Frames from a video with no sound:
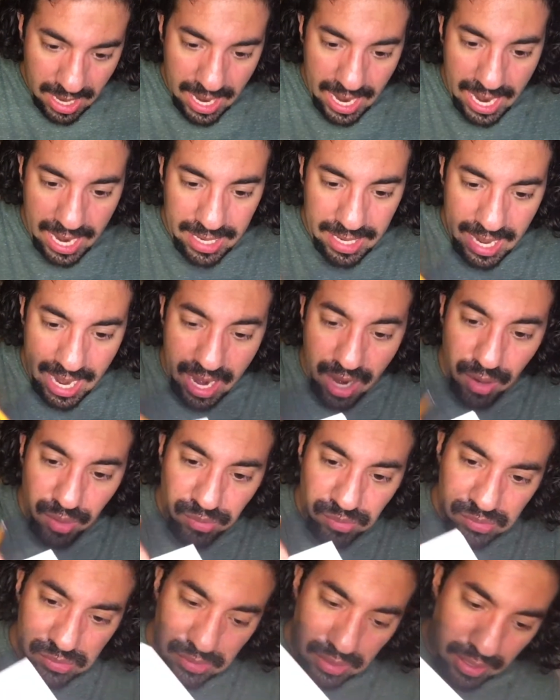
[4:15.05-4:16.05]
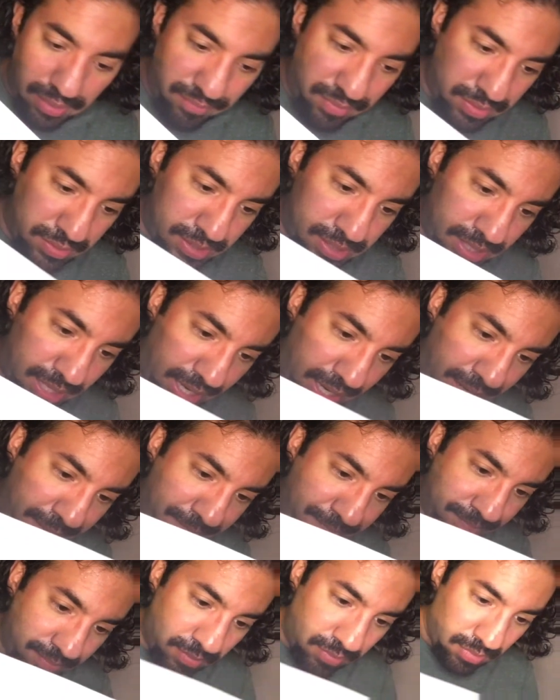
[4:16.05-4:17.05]
And now, if you see,
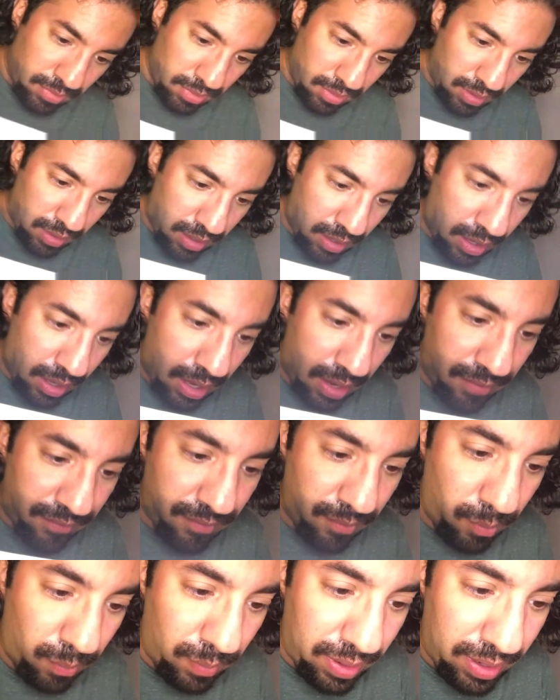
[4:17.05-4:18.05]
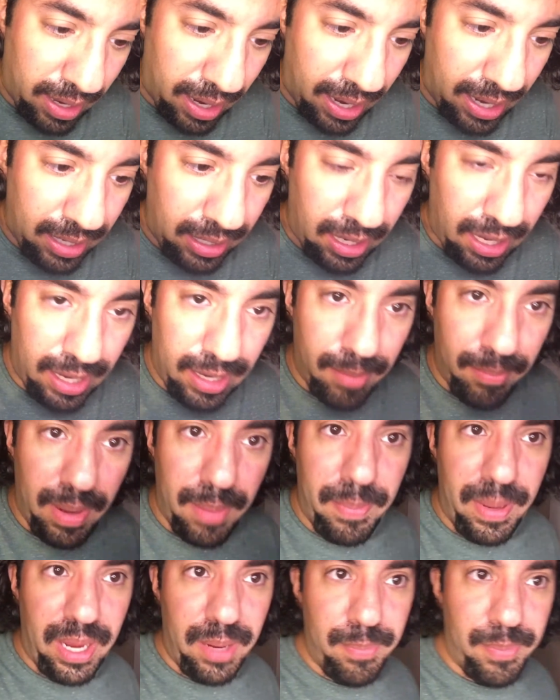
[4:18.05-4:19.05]
when I line up my
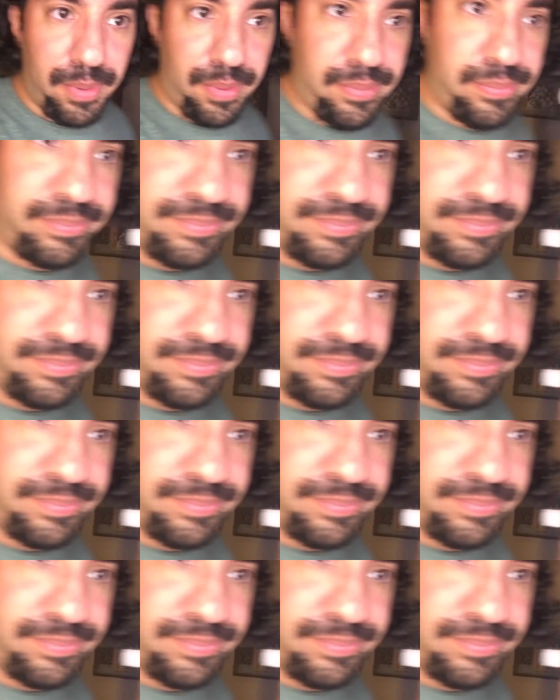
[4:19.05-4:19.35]
paper,